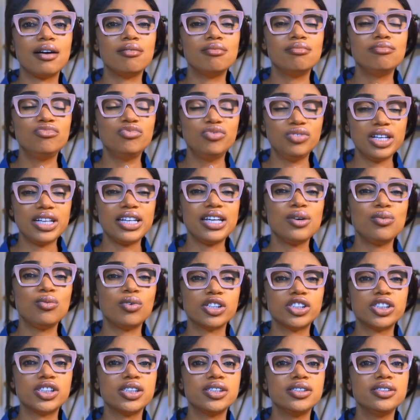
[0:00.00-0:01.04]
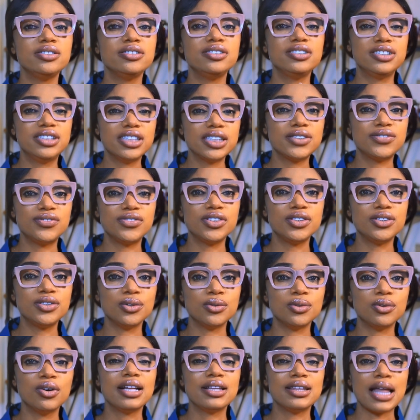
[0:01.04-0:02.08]
really watching this
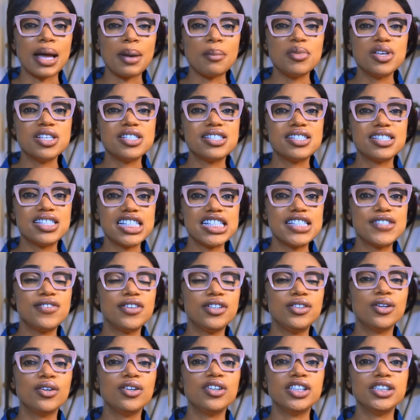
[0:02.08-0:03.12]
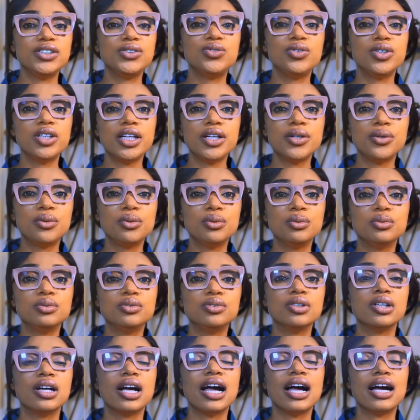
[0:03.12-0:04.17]
video. That means this video is really good.
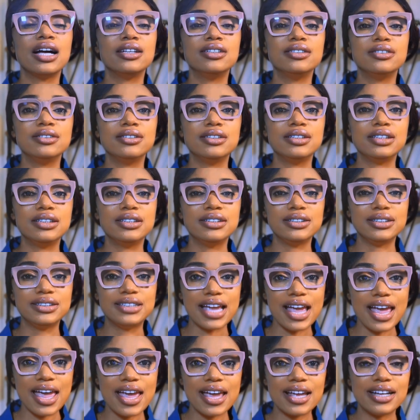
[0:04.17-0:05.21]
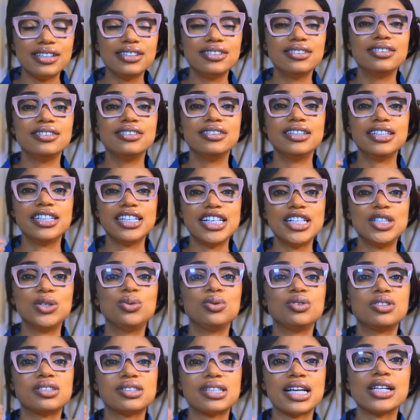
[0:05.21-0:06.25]
Then it
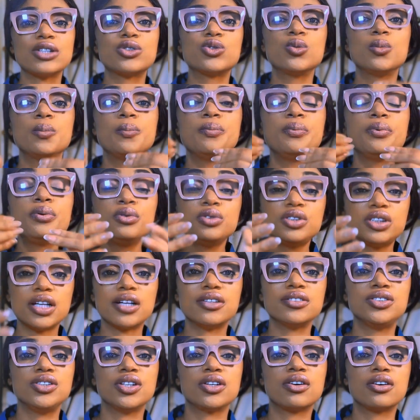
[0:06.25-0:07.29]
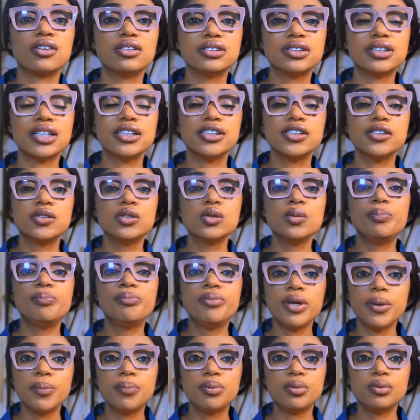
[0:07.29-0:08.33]
will start to push out your content to
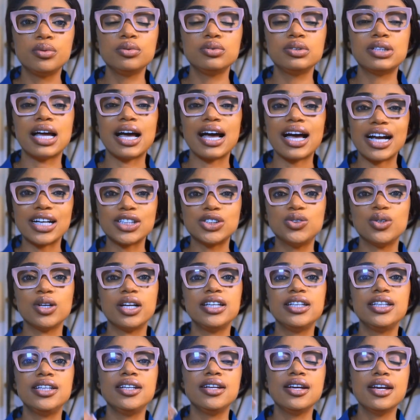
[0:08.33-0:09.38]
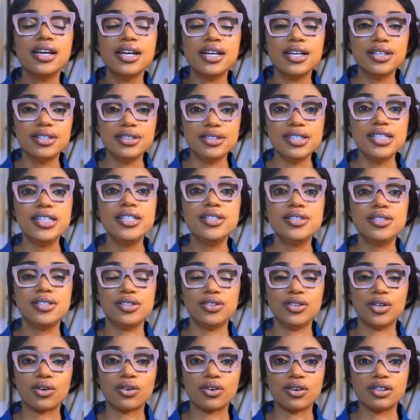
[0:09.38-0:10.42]
people that actually need
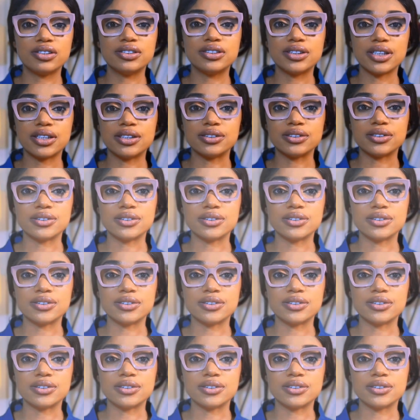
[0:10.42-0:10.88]
your content.